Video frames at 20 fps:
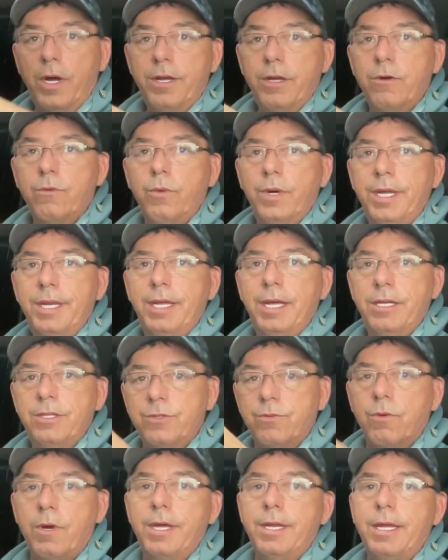your wind
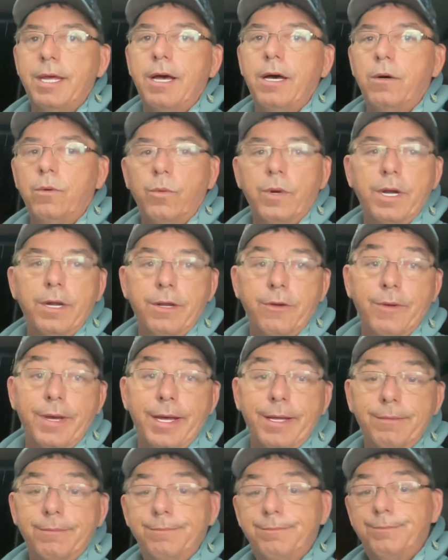is right now, where you're
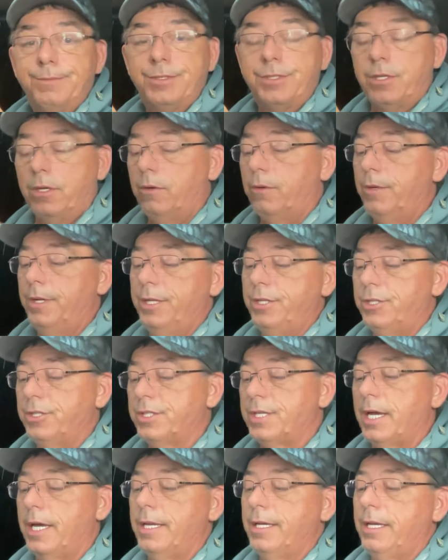at. So it
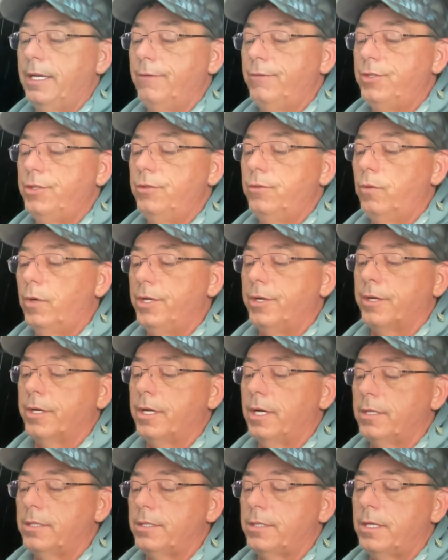just kind of gives you what your
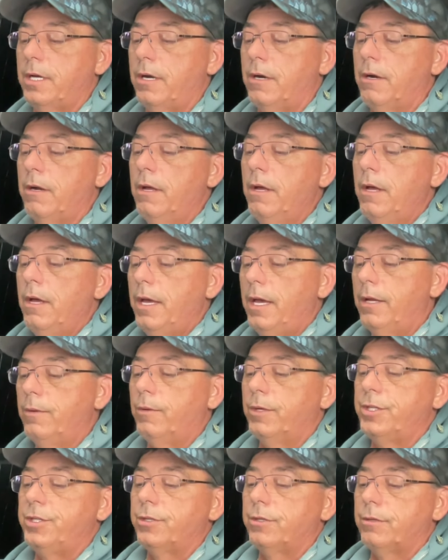gusts are and
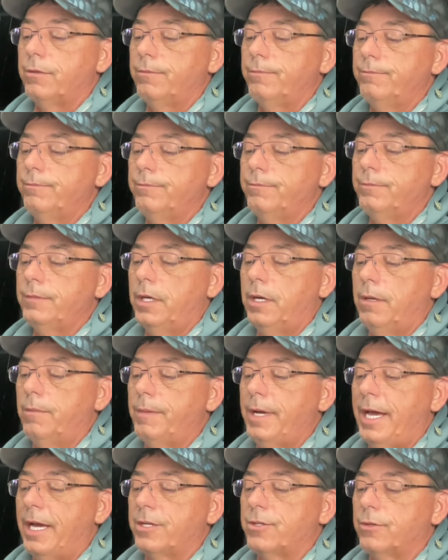what your
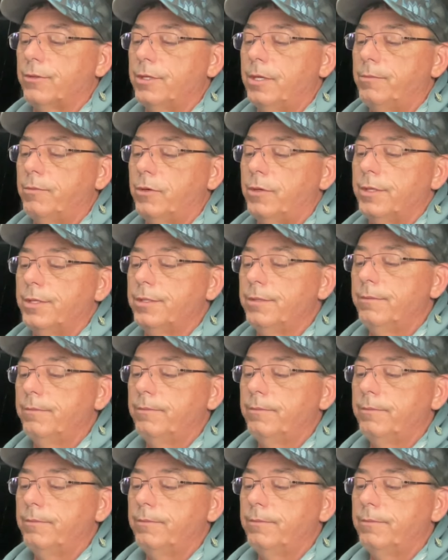actual number is.